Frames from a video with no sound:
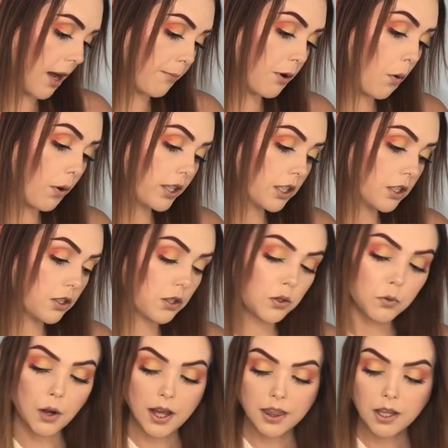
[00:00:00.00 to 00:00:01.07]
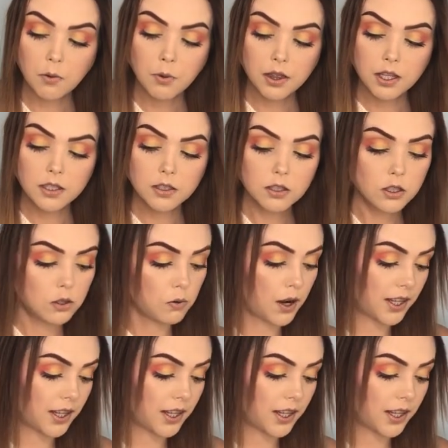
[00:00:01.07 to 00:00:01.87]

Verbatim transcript: I'm going to do, I think with these two,